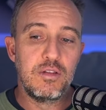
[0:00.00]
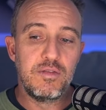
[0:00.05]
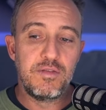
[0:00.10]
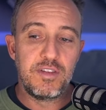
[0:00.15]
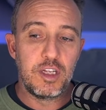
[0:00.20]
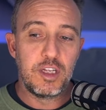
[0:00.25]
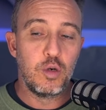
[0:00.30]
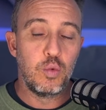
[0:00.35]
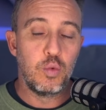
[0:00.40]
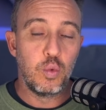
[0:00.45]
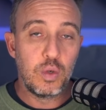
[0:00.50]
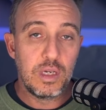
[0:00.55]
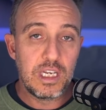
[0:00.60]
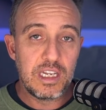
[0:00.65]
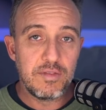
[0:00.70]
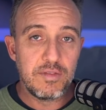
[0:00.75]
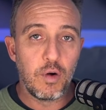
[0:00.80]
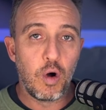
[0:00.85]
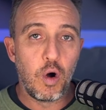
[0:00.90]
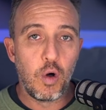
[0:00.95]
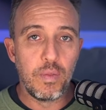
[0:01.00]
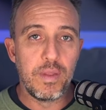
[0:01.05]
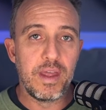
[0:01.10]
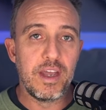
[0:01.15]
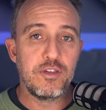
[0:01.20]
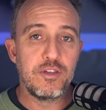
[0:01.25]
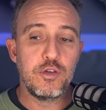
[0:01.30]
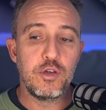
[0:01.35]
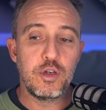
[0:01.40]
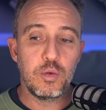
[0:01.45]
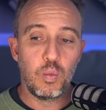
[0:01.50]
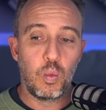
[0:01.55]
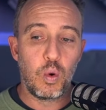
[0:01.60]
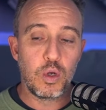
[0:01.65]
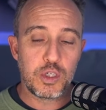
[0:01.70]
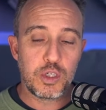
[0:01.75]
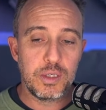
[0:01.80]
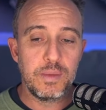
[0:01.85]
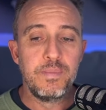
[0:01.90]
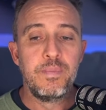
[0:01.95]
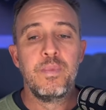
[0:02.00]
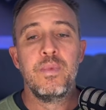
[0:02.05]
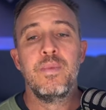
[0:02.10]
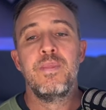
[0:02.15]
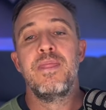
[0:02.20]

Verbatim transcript: The video will live on there so you can watch it.